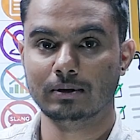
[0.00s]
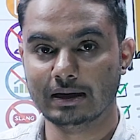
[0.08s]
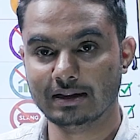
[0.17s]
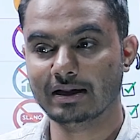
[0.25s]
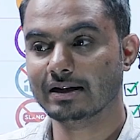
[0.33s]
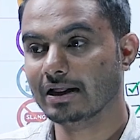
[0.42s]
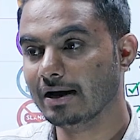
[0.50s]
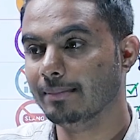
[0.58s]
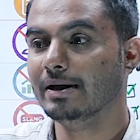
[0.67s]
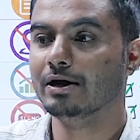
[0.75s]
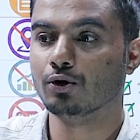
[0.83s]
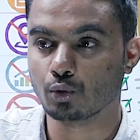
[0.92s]
Either they will
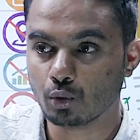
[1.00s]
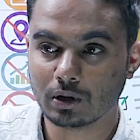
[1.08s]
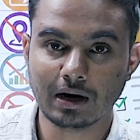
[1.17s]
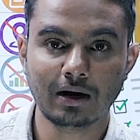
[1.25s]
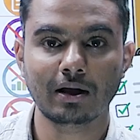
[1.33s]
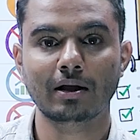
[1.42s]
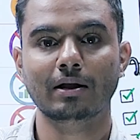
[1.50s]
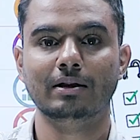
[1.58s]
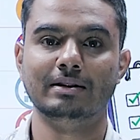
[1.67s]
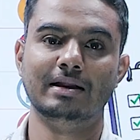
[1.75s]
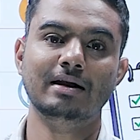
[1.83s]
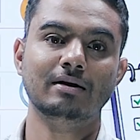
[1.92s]
be in rural,
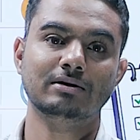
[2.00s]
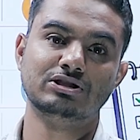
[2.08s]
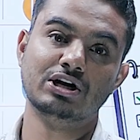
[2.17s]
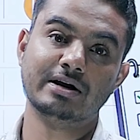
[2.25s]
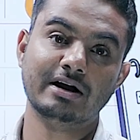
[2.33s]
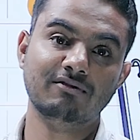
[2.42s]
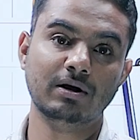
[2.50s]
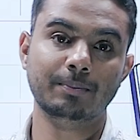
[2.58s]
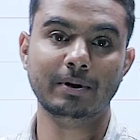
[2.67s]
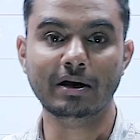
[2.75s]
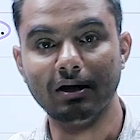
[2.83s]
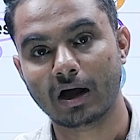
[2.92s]
their children will
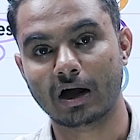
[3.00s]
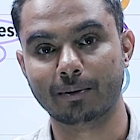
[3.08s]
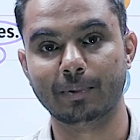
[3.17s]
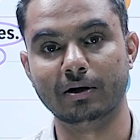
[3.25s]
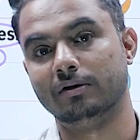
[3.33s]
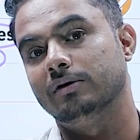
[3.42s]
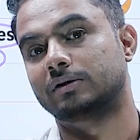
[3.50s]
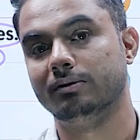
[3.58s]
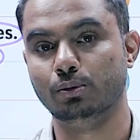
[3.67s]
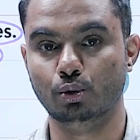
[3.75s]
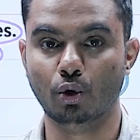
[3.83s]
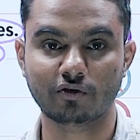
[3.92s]
be in urban.
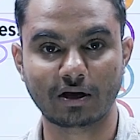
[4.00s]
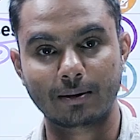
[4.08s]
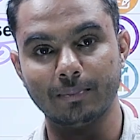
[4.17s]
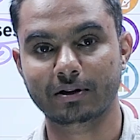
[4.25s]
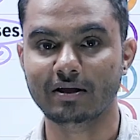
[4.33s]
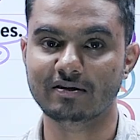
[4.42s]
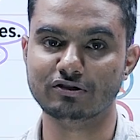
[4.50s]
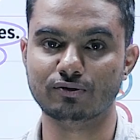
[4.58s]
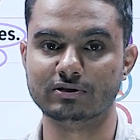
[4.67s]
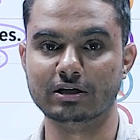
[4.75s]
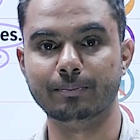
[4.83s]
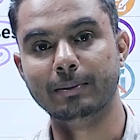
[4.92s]
Those can be the
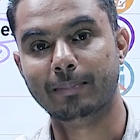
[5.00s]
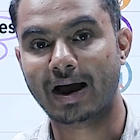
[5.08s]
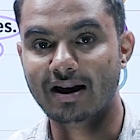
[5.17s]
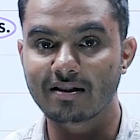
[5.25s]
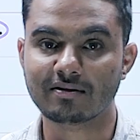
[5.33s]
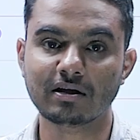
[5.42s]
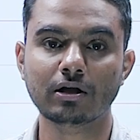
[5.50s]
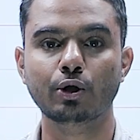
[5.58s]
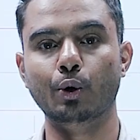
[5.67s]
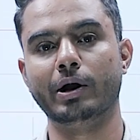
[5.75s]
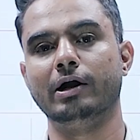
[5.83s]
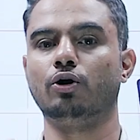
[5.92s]
situation. By balancing,
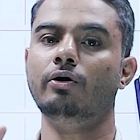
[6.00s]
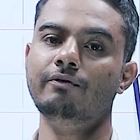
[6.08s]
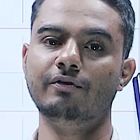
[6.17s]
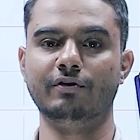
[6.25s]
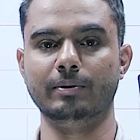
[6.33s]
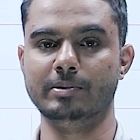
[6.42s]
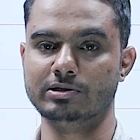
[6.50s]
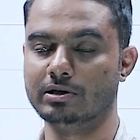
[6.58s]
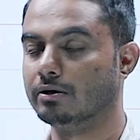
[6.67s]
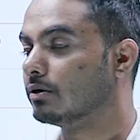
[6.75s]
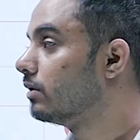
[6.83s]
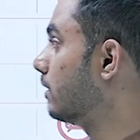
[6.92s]
you will get around
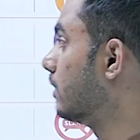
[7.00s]
50%.